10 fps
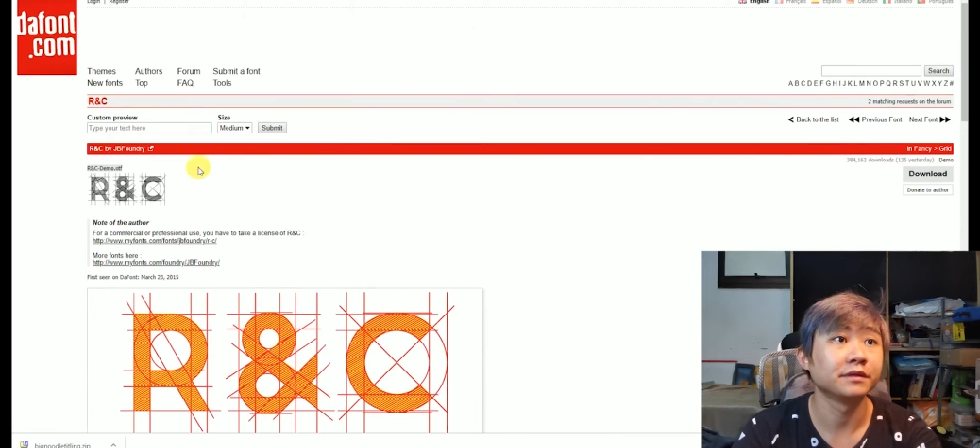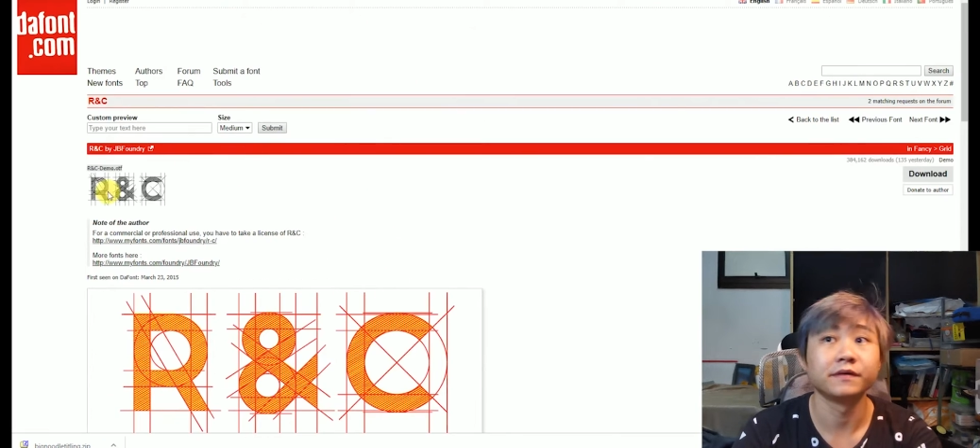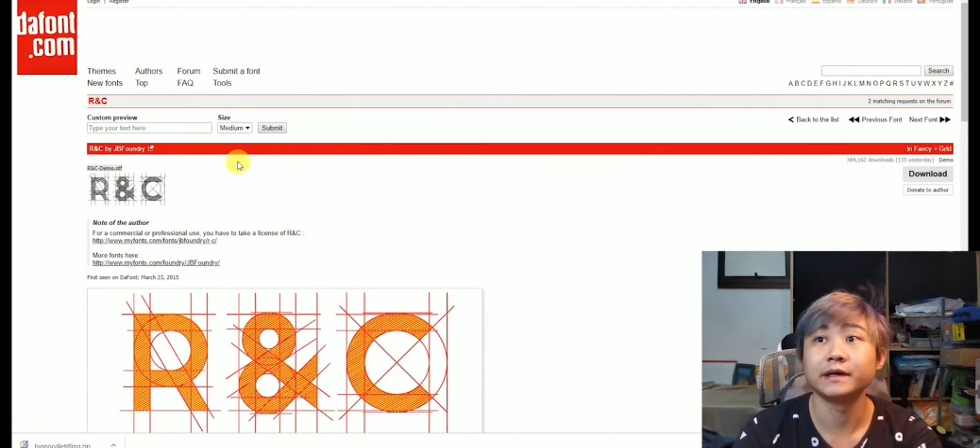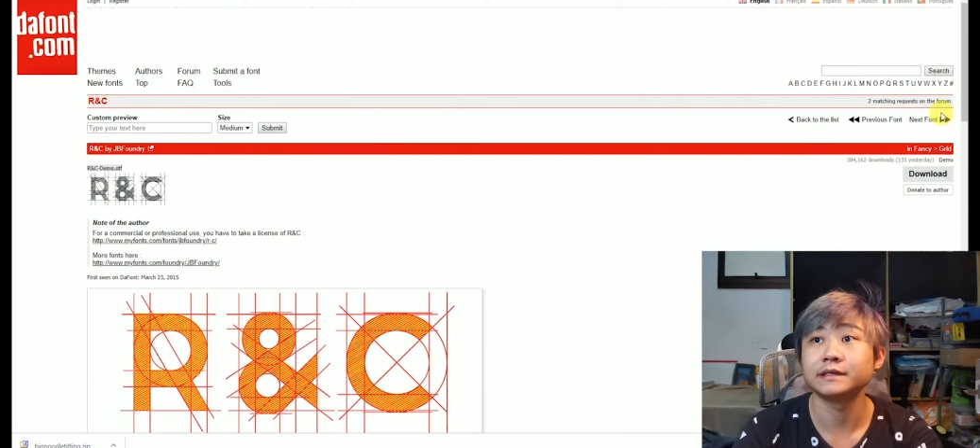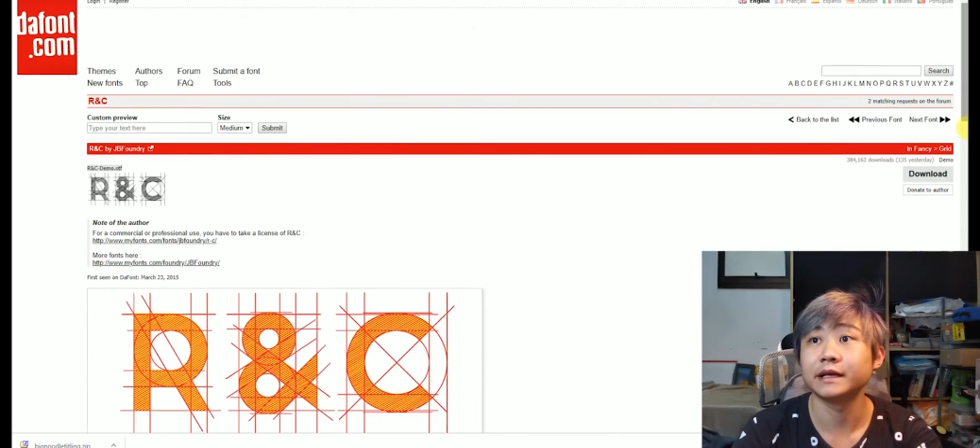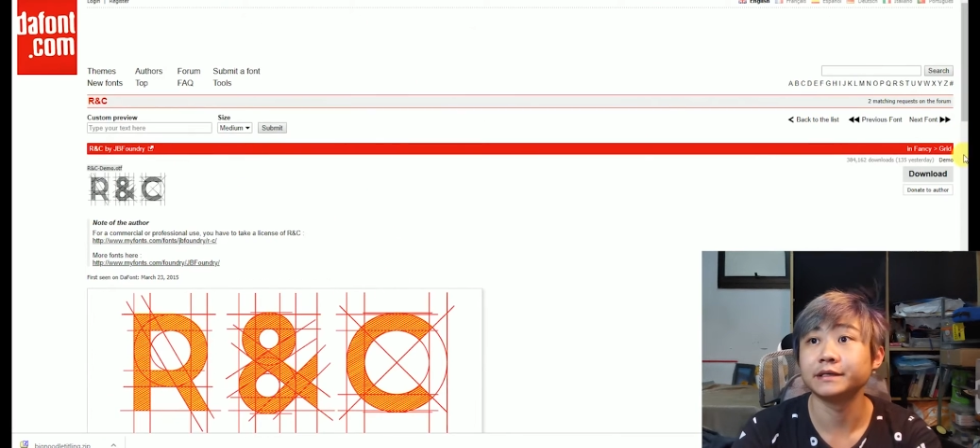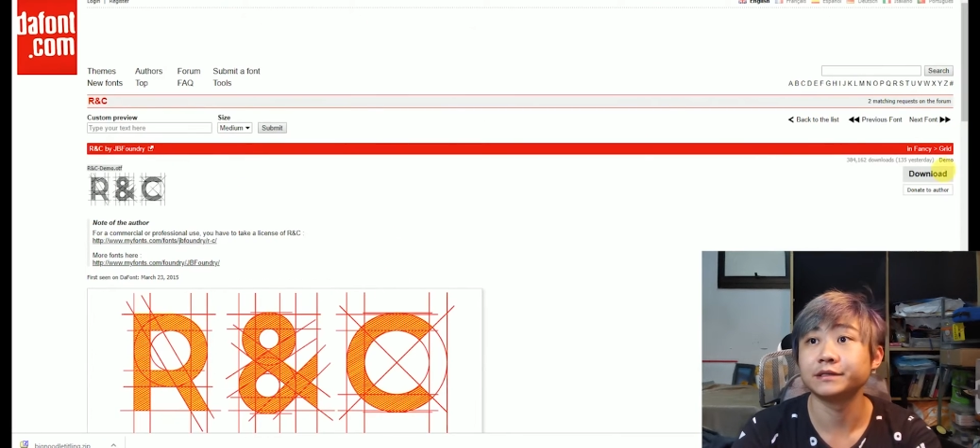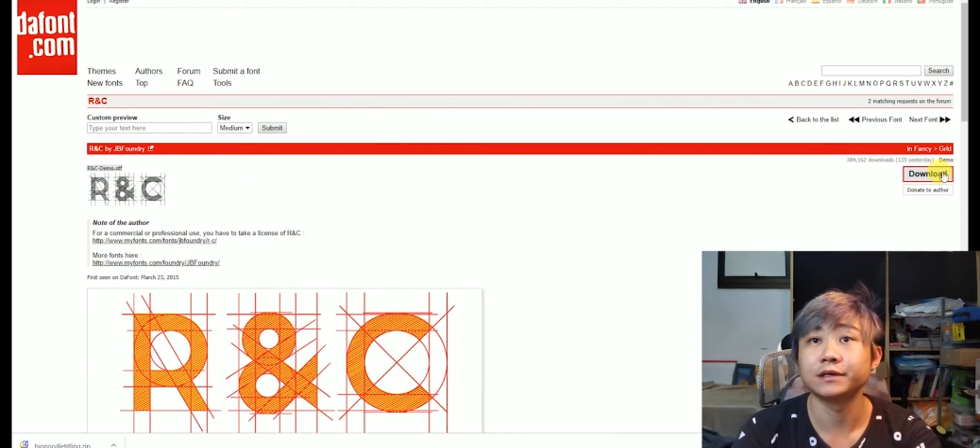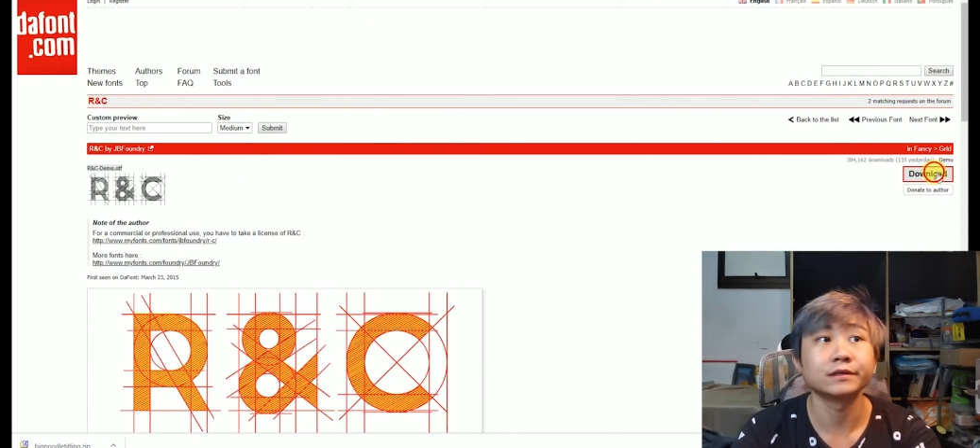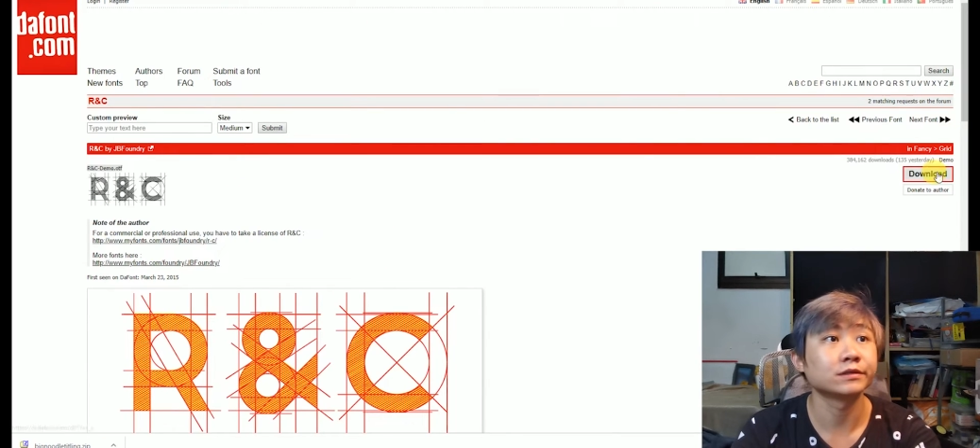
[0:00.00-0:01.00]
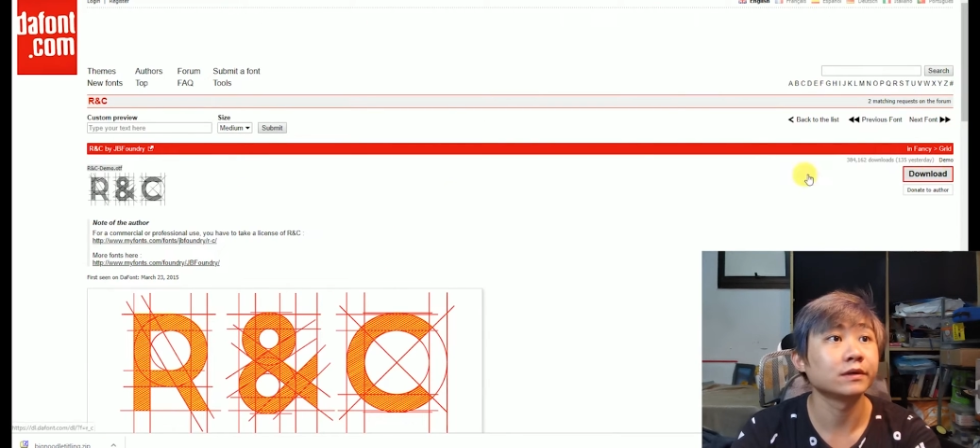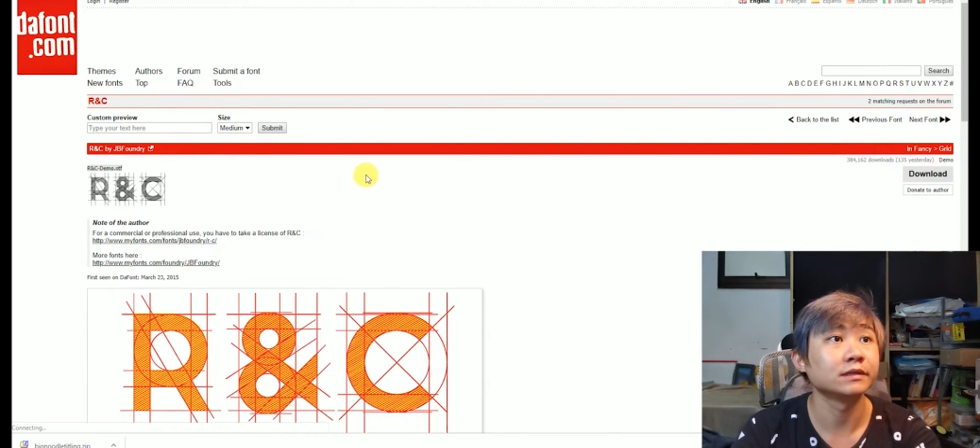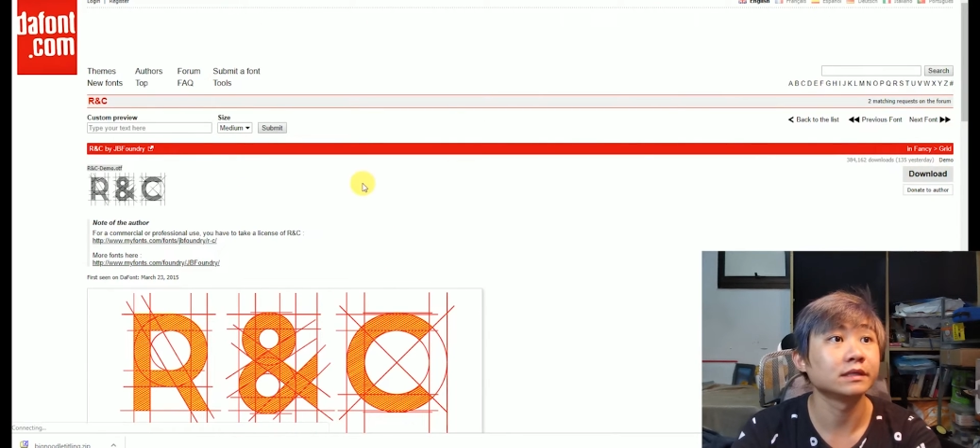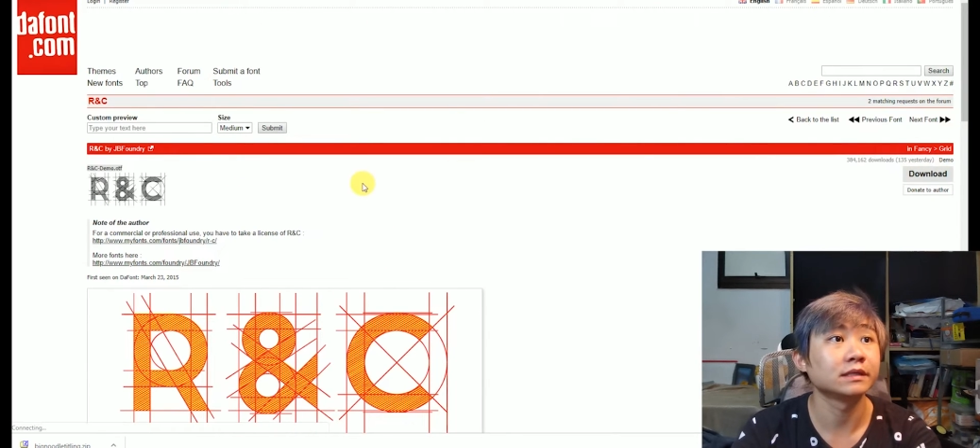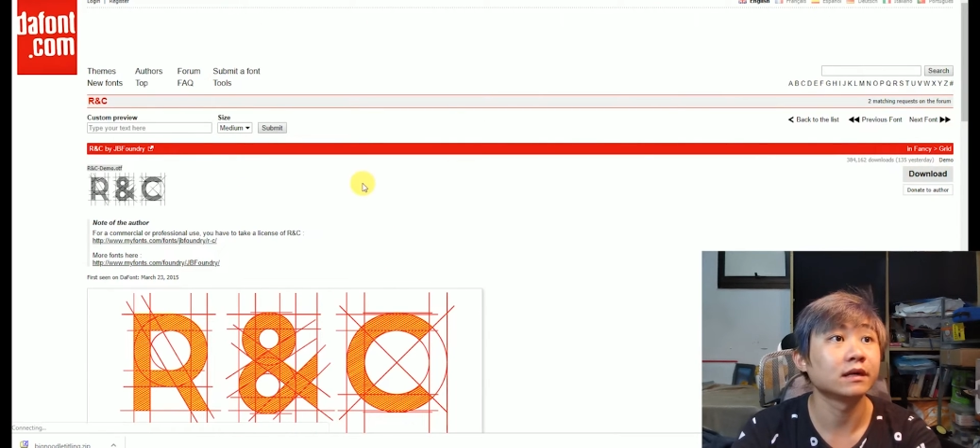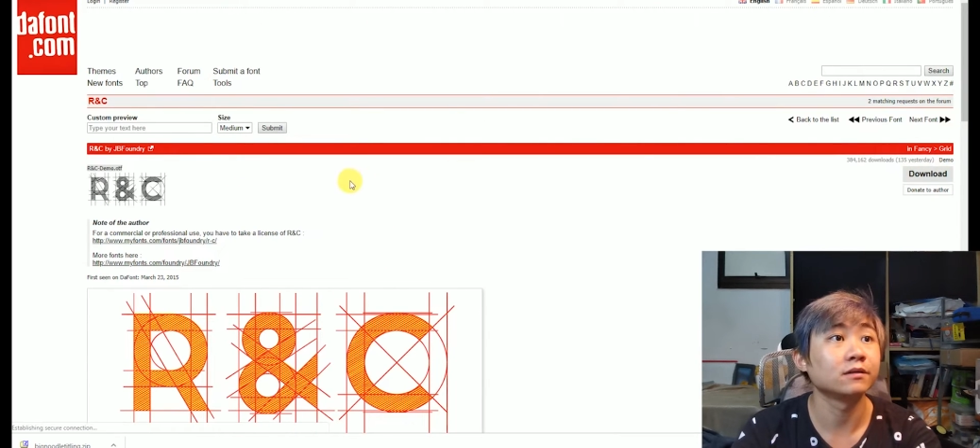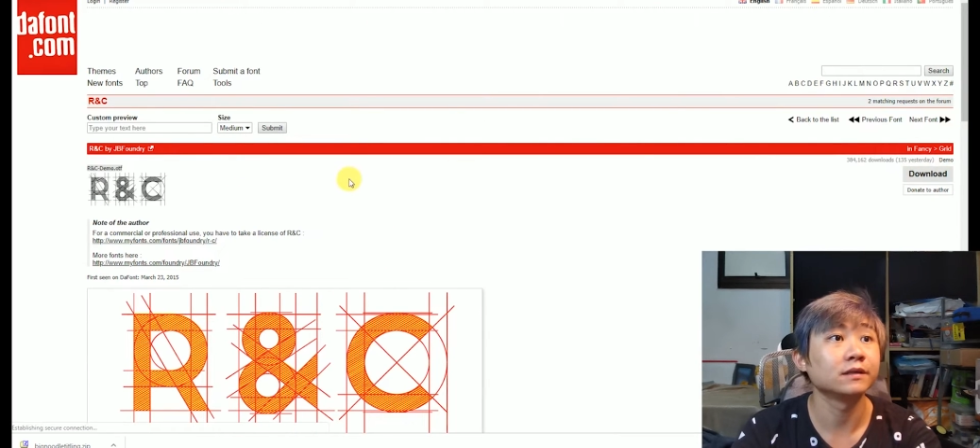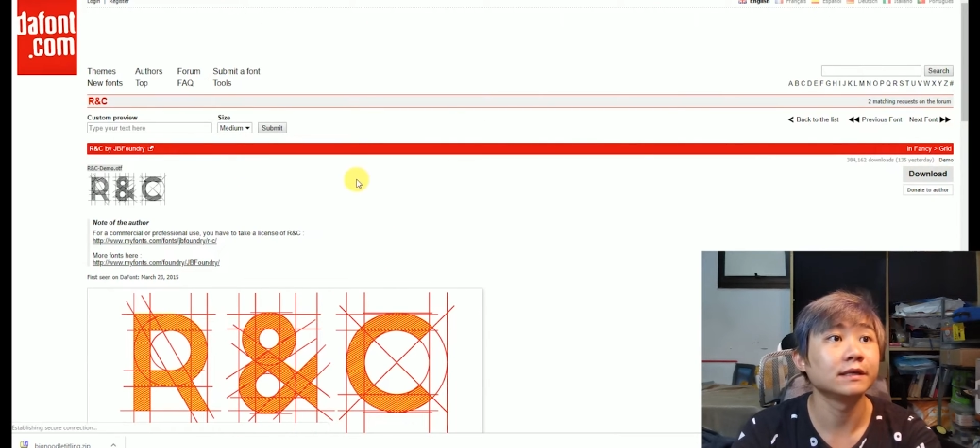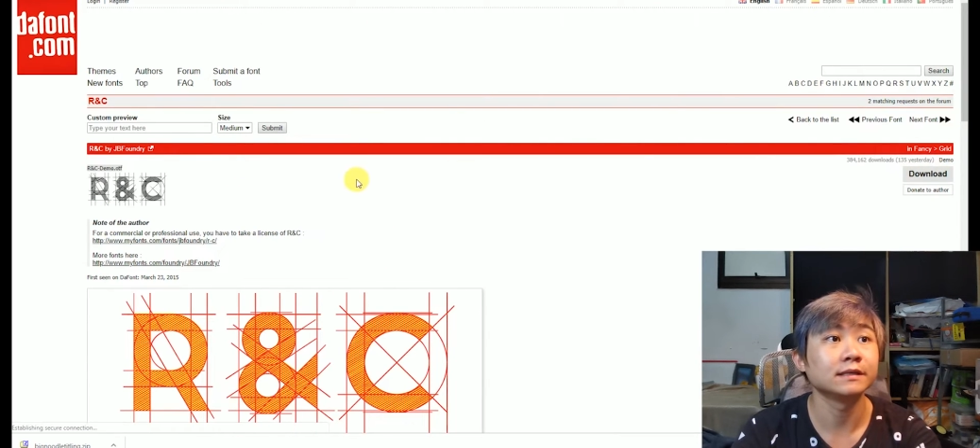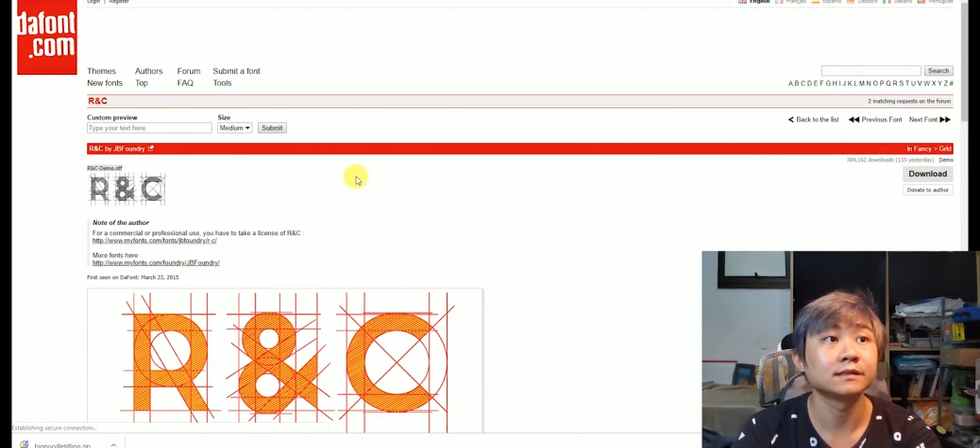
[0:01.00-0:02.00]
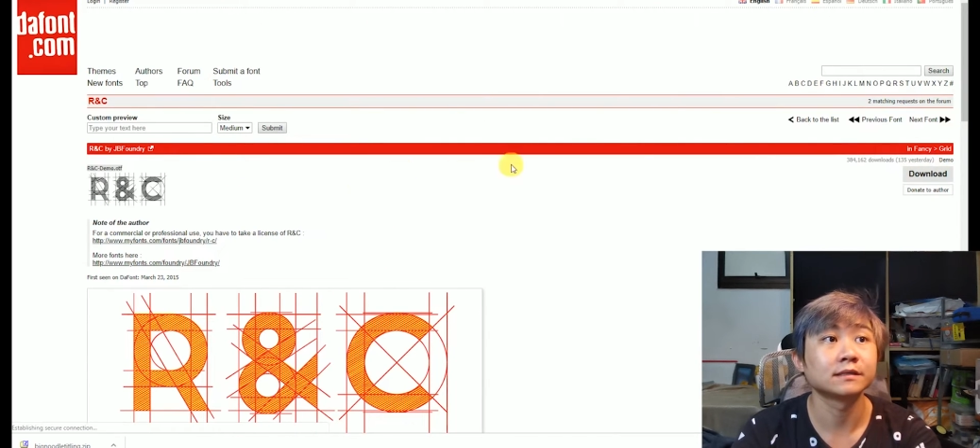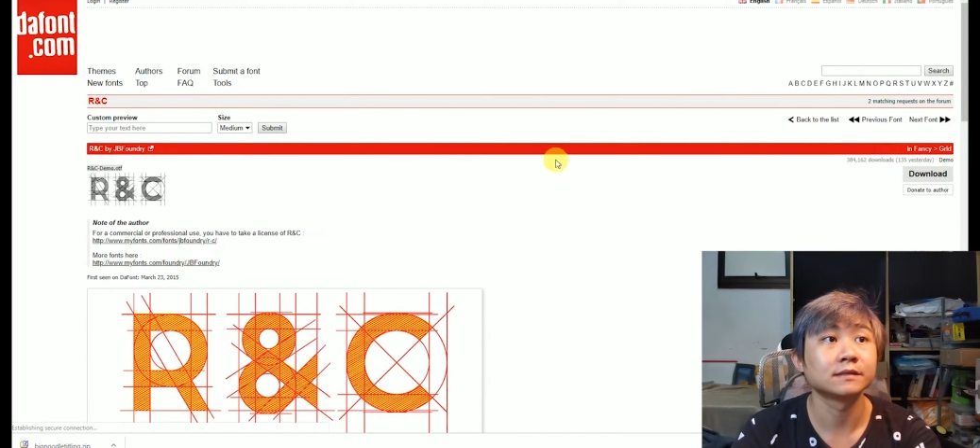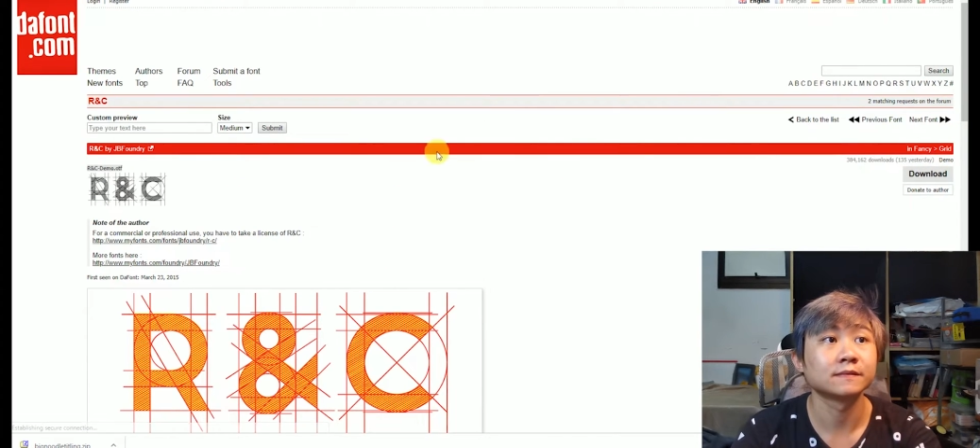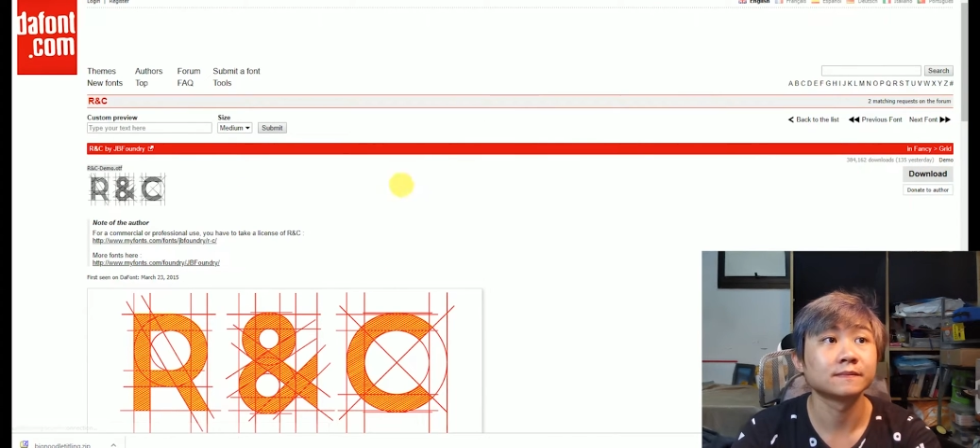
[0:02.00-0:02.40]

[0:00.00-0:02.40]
the rest that I saw, so I'll just download this.